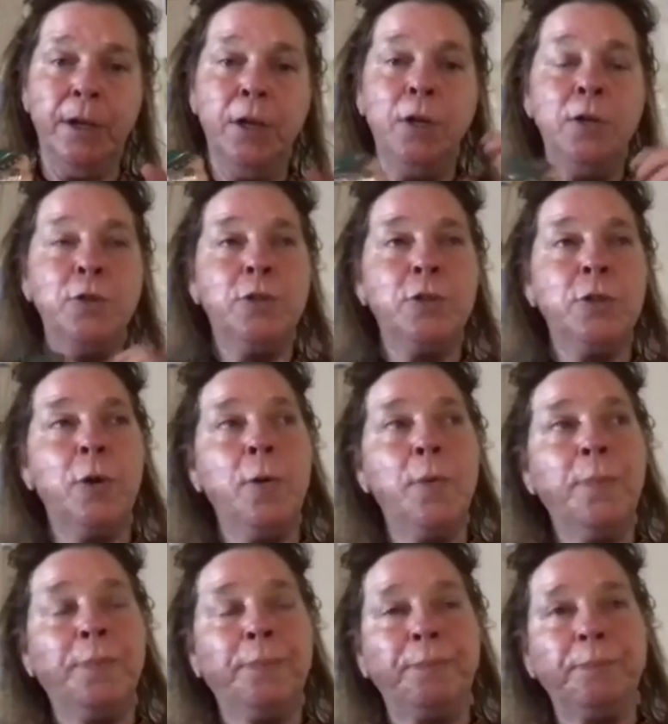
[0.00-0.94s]

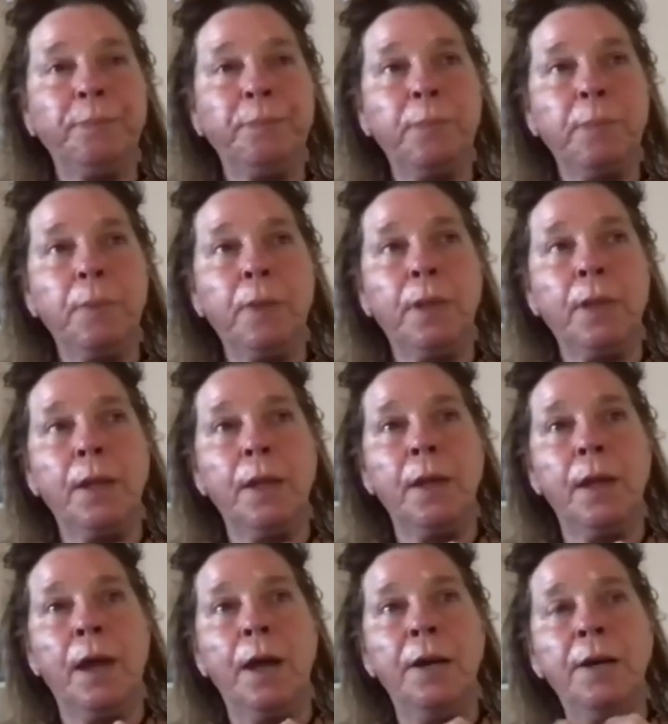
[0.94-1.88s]
So
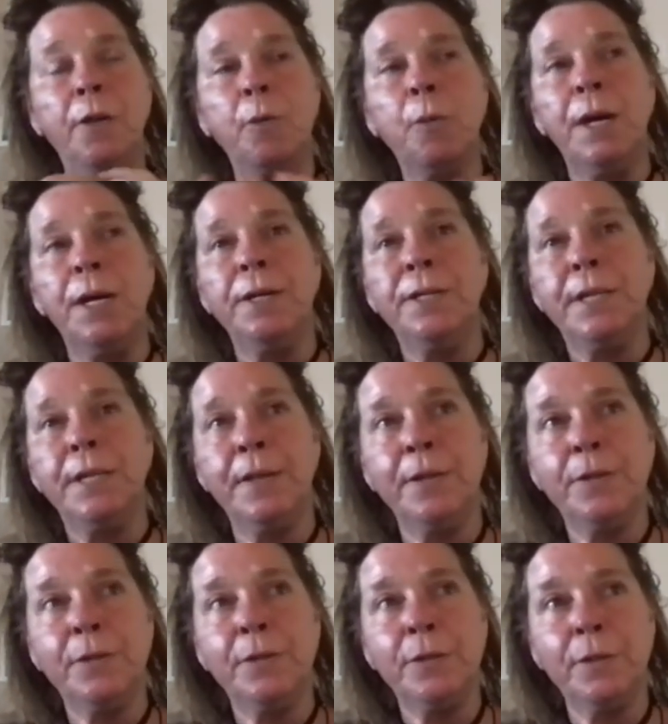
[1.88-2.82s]
another way to say
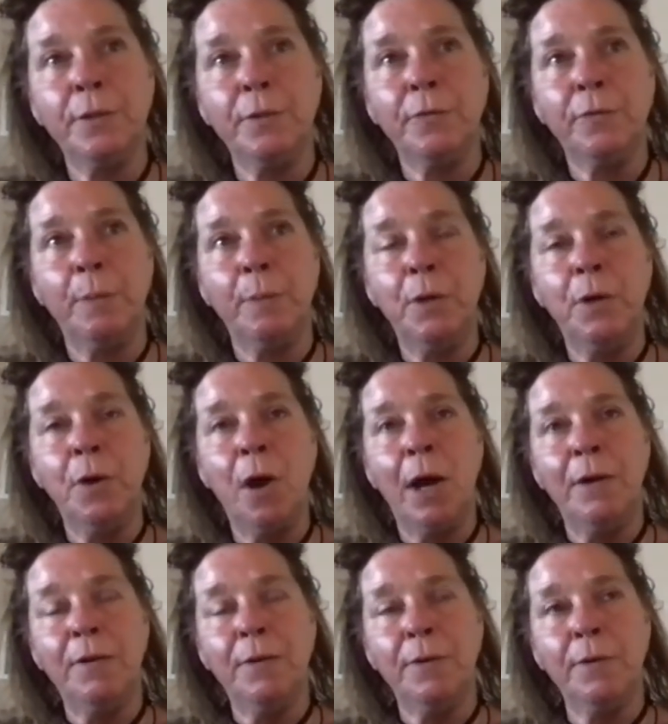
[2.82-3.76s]
this from a
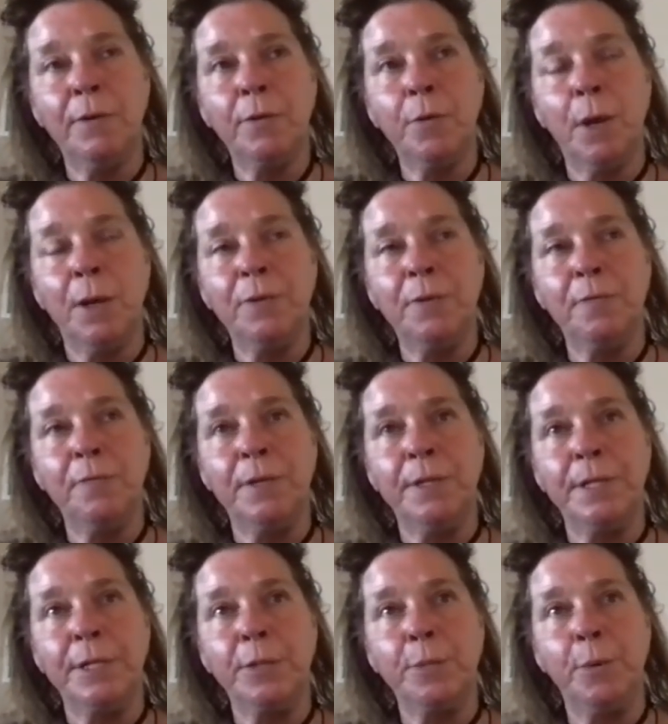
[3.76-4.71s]
non-quantum
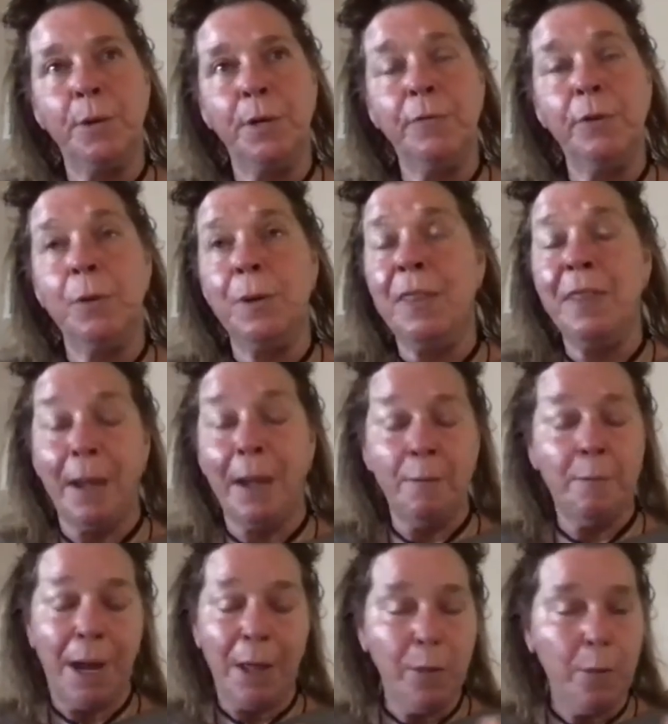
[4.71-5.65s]
physics point of view. And,
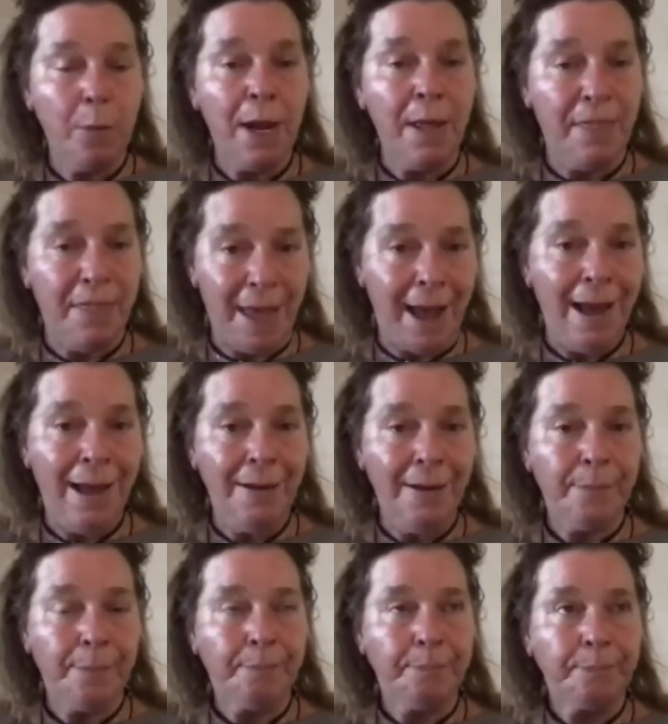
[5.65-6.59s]
and by the way, that
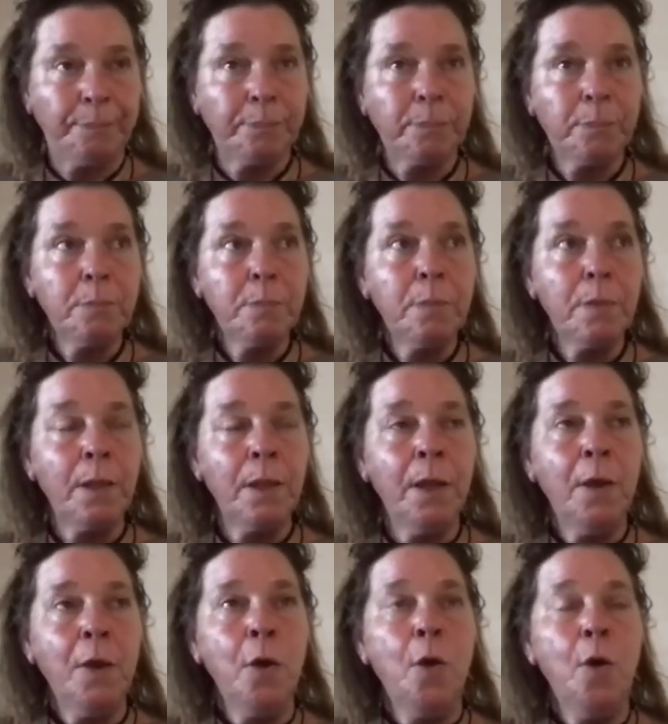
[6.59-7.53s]

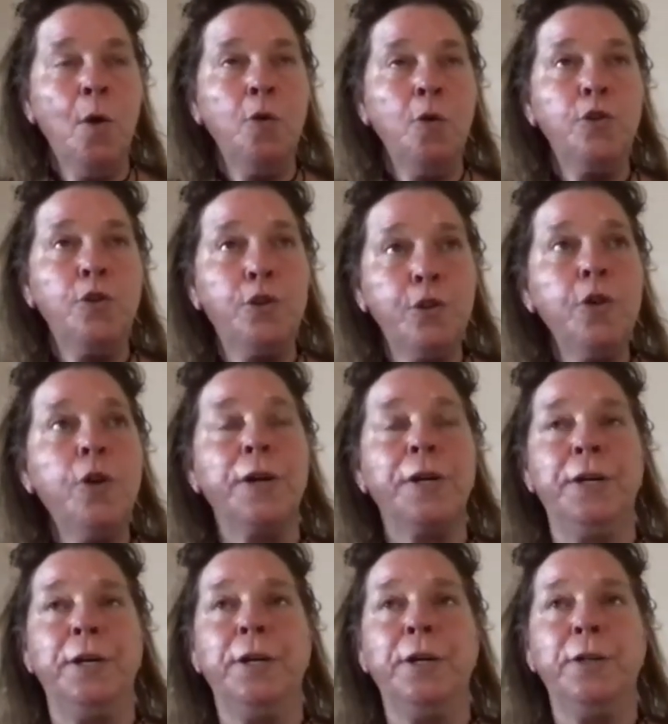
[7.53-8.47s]

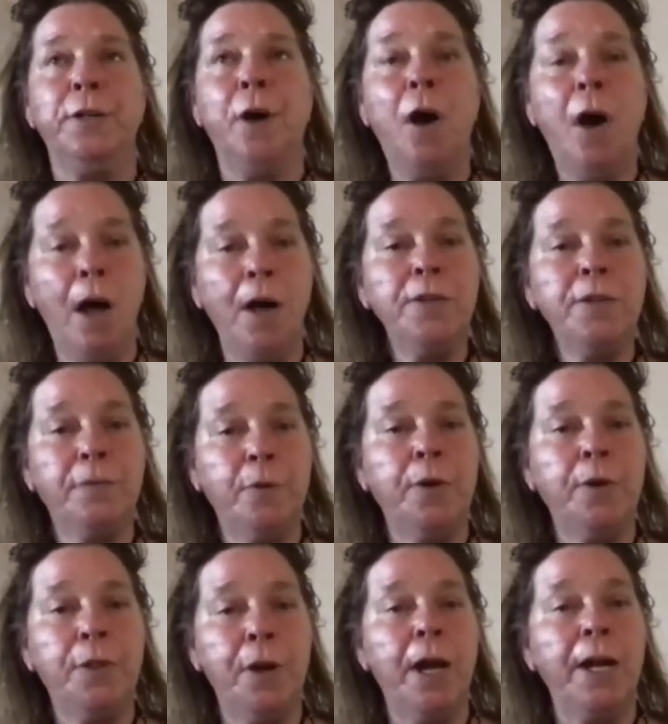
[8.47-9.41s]
shook the halls of
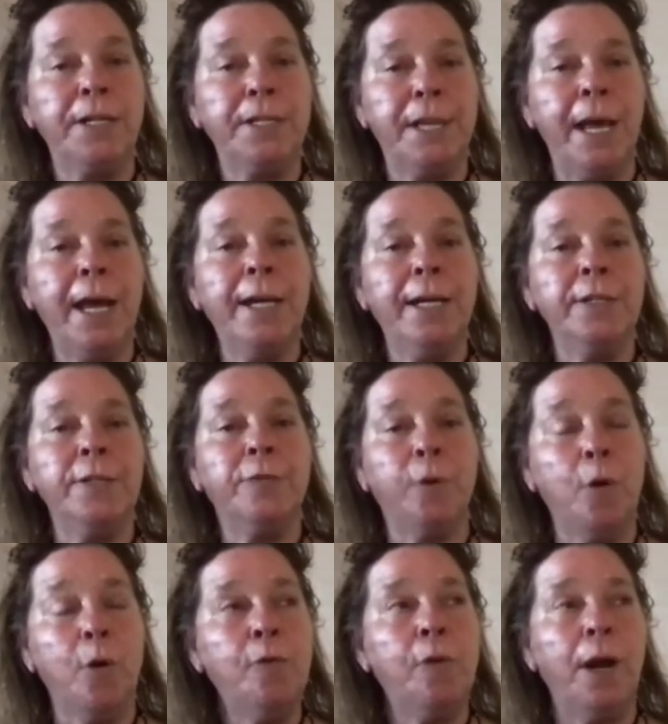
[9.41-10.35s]
orthodox science
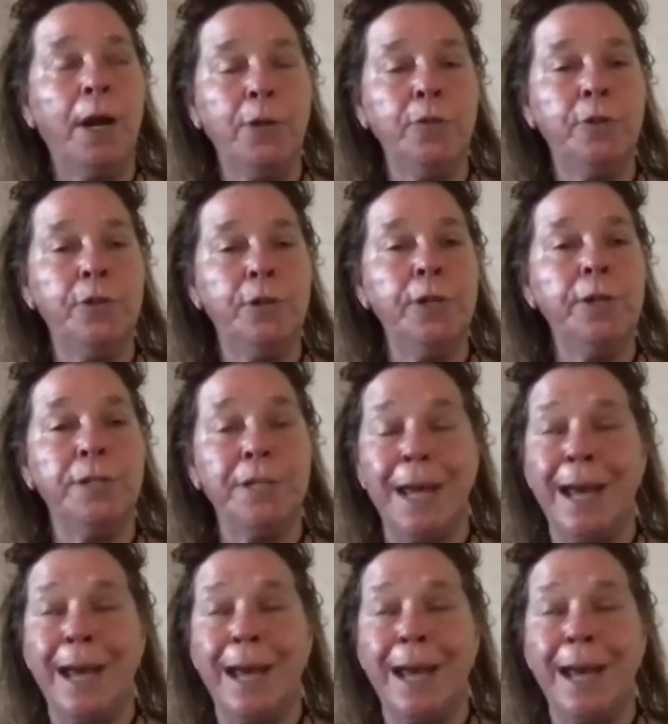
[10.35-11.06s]
for over 100 years.